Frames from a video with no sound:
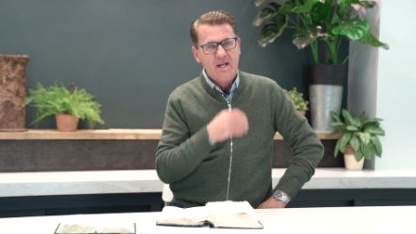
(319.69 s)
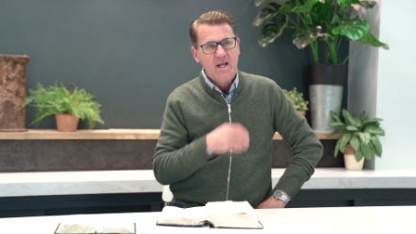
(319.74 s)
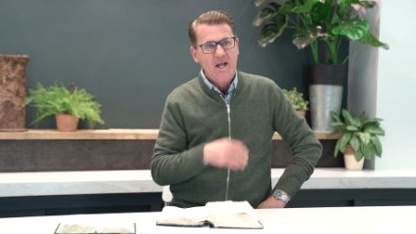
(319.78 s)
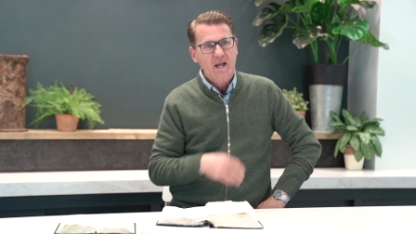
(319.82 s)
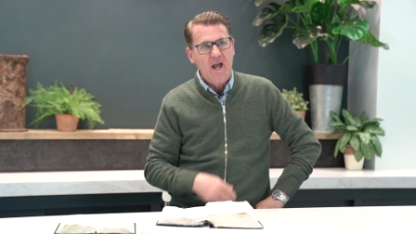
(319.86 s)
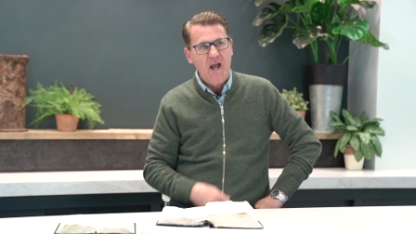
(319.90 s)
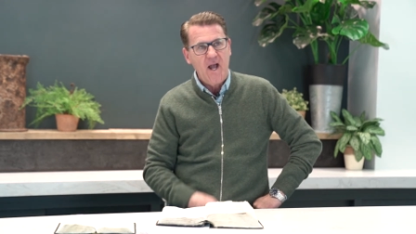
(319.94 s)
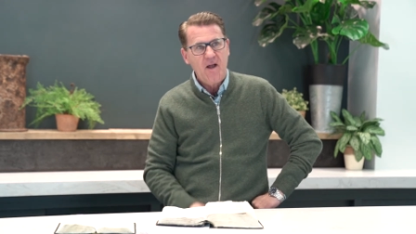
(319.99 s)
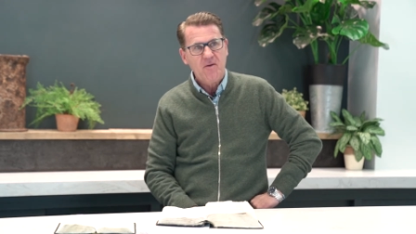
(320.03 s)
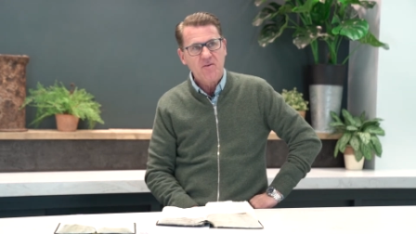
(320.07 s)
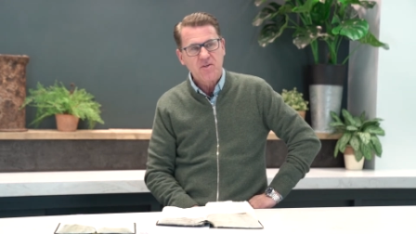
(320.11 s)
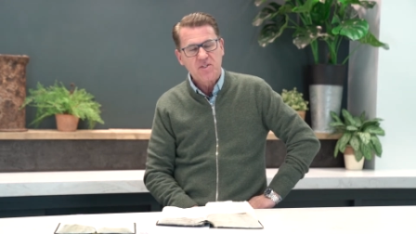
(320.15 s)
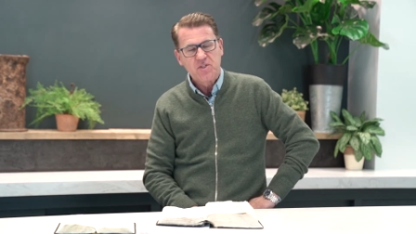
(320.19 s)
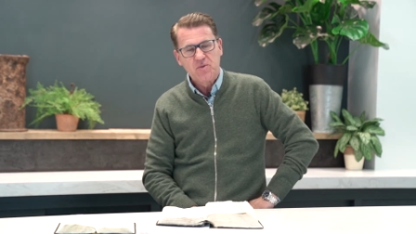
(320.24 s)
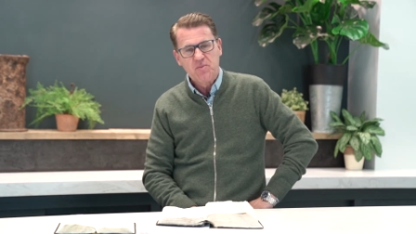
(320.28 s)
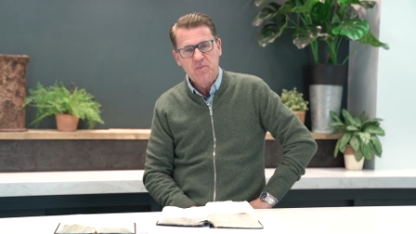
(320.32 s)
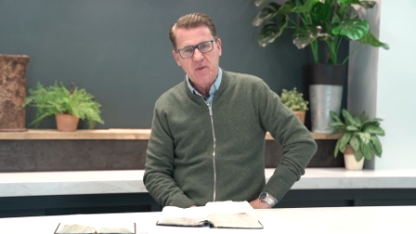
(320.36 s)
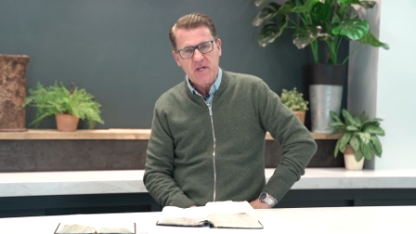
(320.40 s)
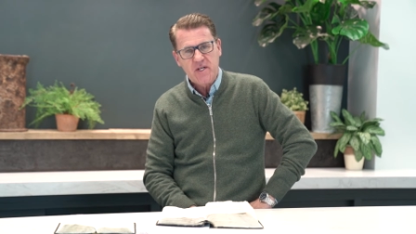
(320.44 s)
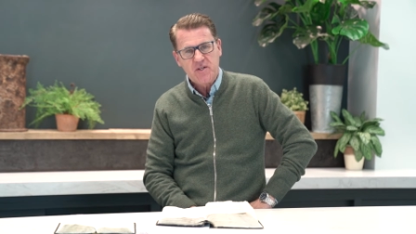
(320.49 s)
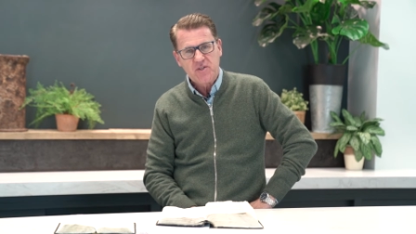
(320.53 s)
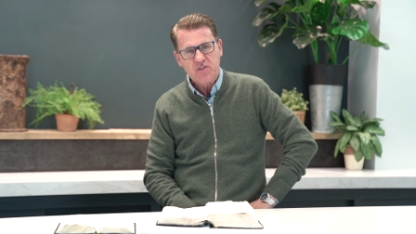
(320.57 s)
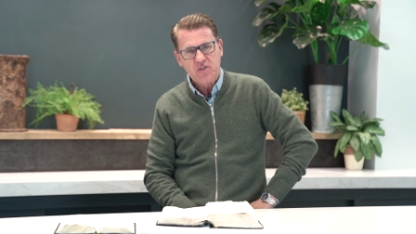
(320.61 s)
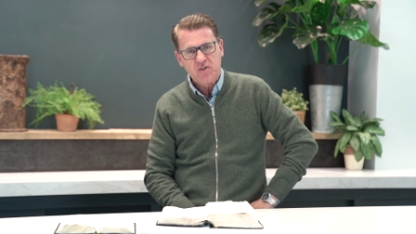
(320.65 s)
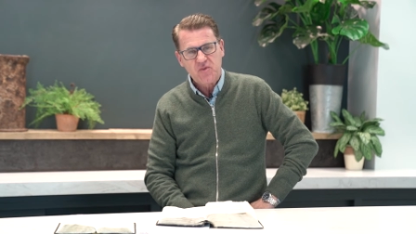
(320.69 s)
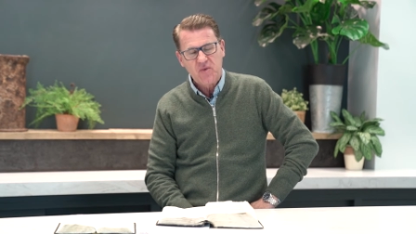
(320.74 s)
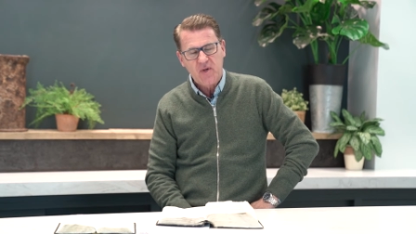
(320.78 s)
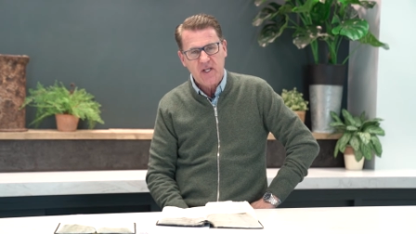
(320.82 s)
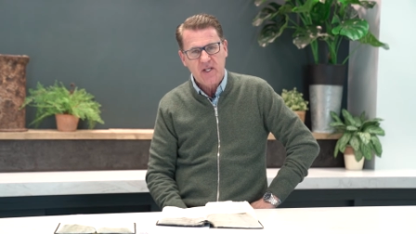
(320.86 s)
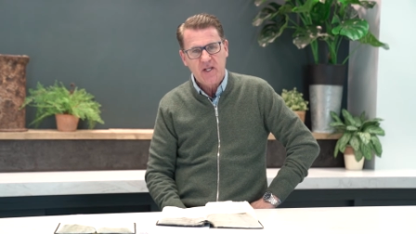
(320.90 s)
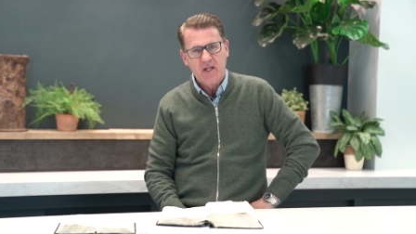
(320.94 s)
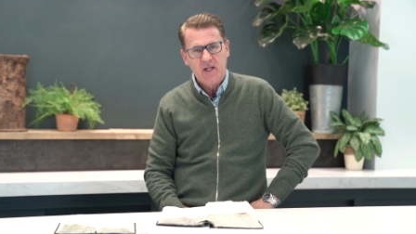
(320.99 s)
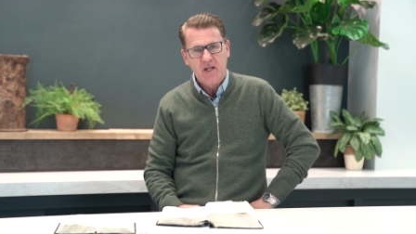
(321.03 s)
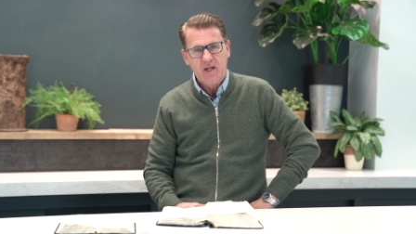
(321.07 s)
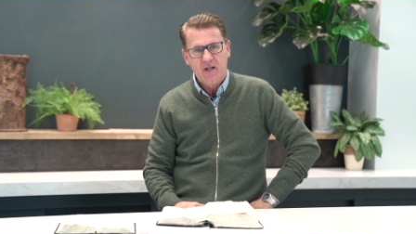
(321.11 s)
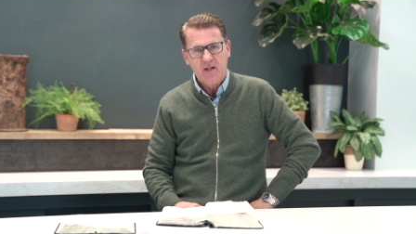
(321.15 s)
I was
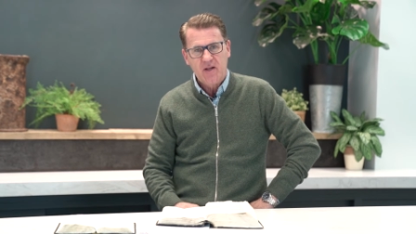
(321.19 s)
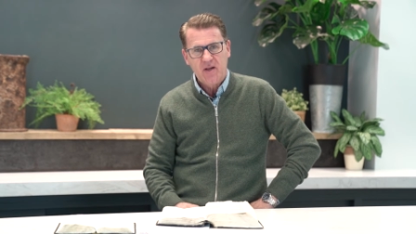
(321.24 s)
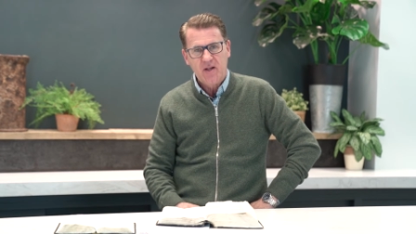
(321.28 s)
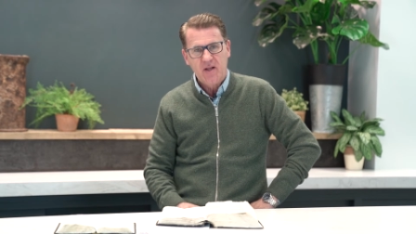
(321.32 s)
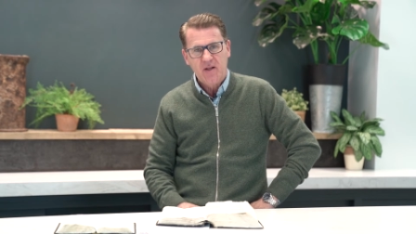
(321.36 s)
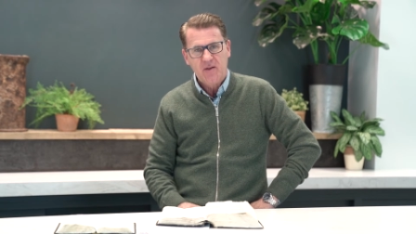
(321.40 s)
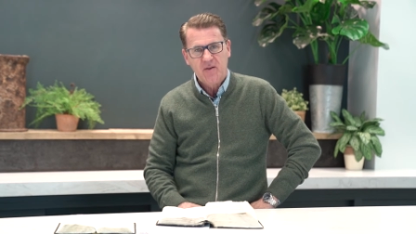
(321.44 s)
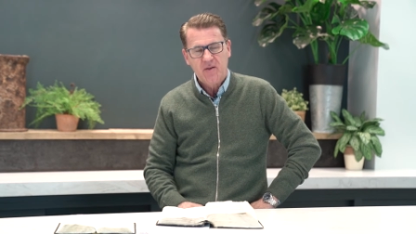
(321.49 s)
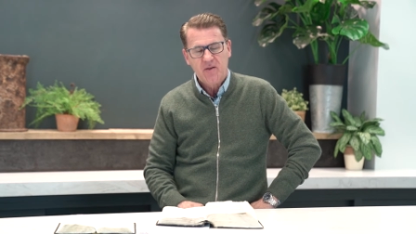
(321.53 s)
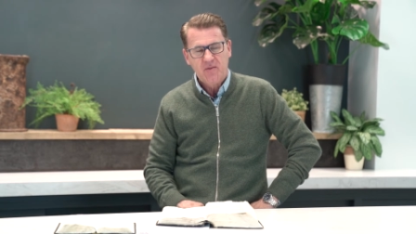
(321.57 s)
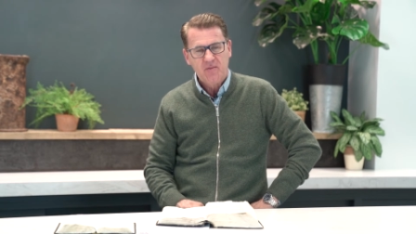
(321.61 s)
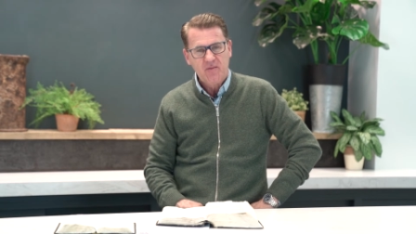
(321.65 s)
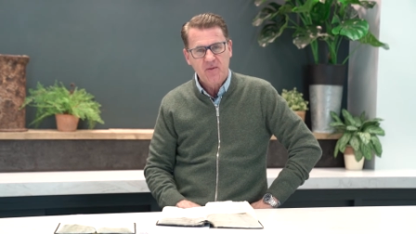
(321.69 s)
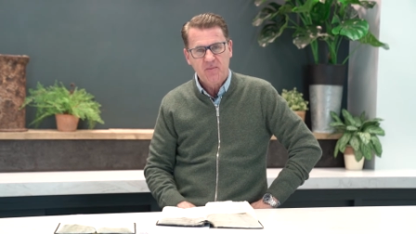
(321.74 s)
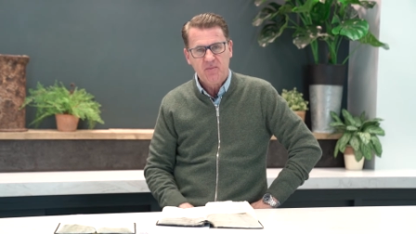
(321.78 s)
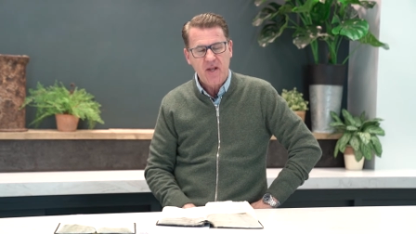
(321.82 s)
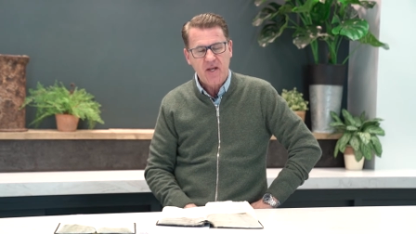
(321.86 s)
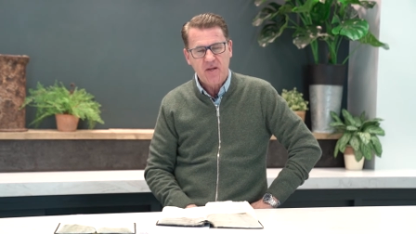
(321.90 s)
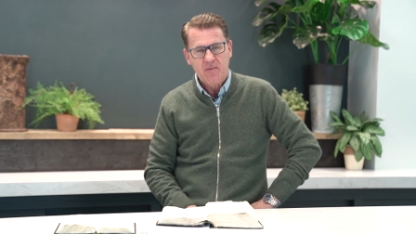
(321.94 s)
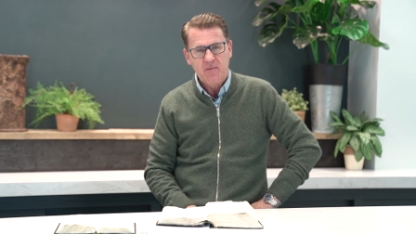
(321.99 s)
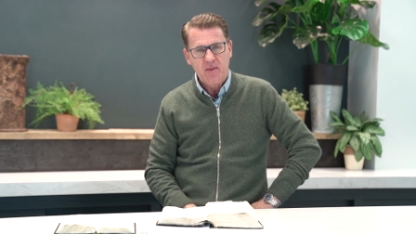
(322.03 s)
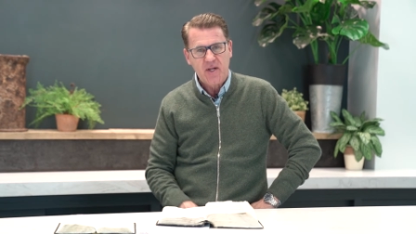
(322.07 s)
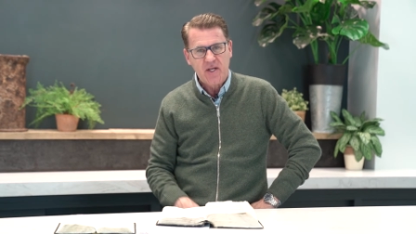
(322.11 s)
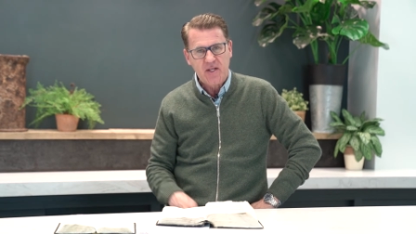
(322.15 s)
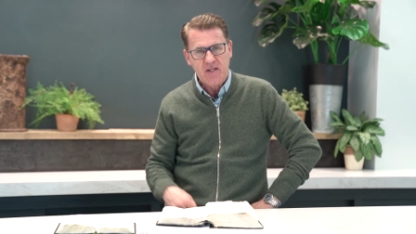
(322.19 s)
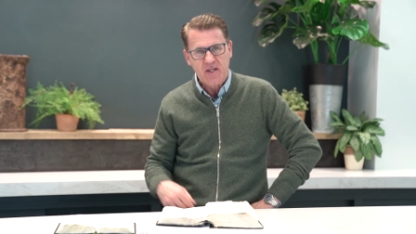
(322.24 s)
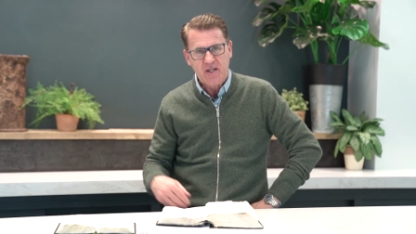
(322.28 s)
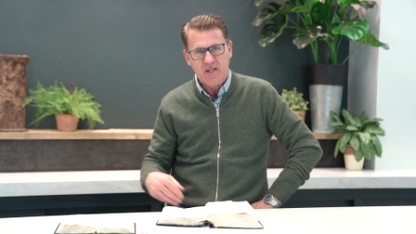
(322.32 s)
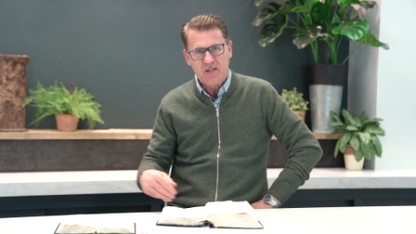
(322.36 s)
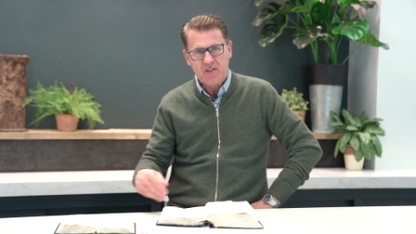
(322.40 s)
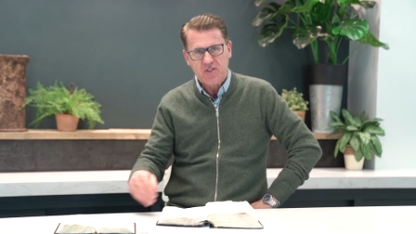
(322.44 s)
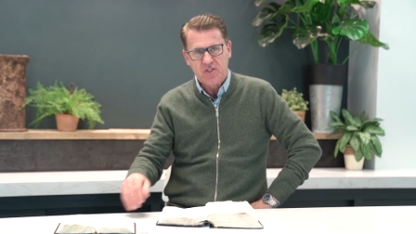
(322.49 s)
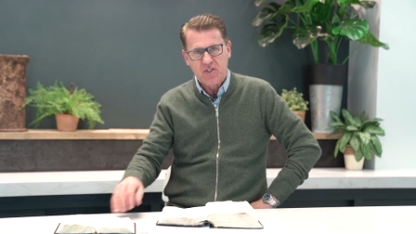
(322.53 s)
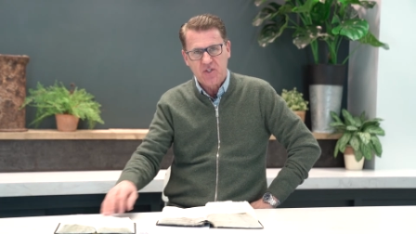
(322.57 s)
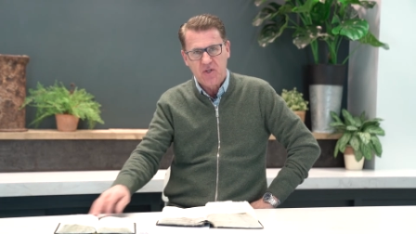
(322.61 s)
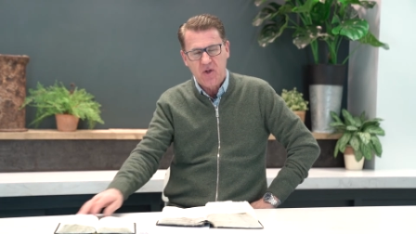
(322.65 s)
ministering uh, many, many
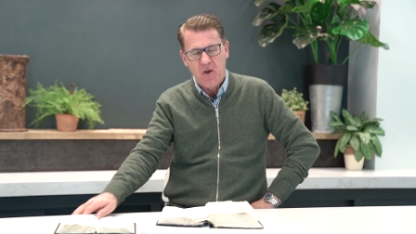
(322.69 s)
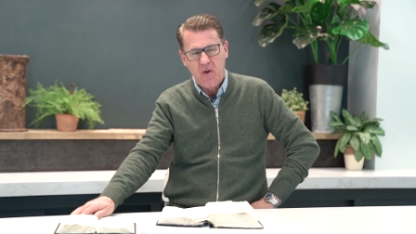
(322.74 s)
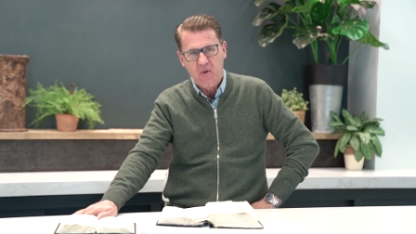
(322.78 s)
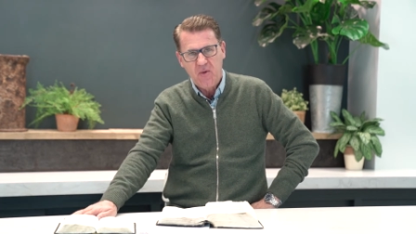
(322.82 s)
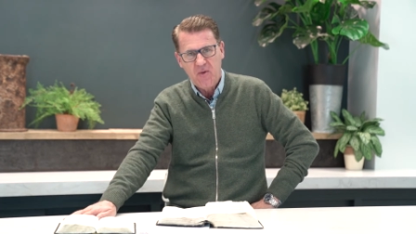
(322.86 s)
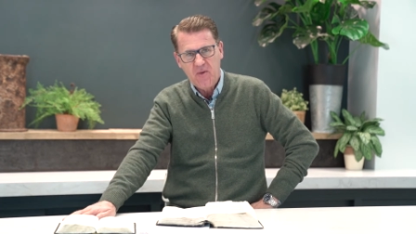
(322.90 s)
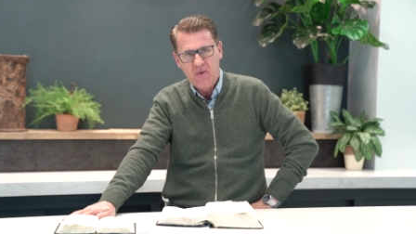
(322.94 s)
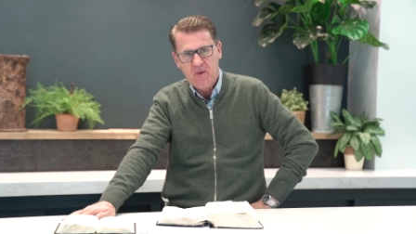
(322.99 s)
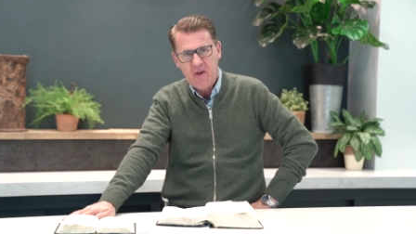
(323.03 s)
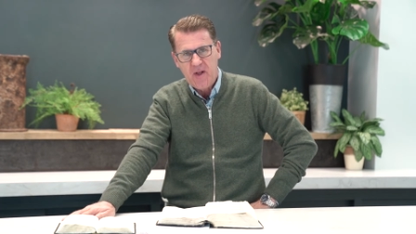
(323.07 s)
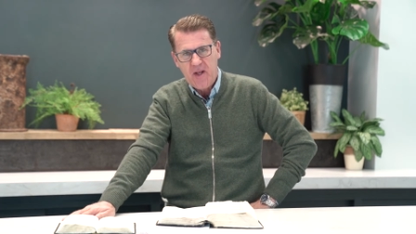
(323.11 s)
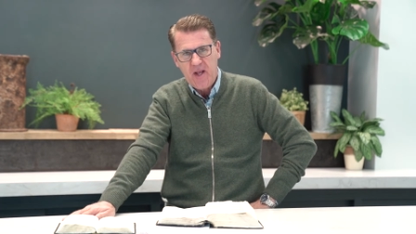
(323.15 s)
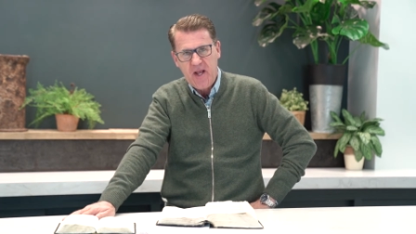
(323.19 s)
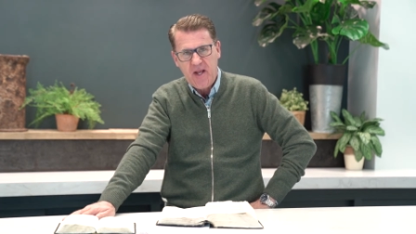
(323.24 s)
years ago,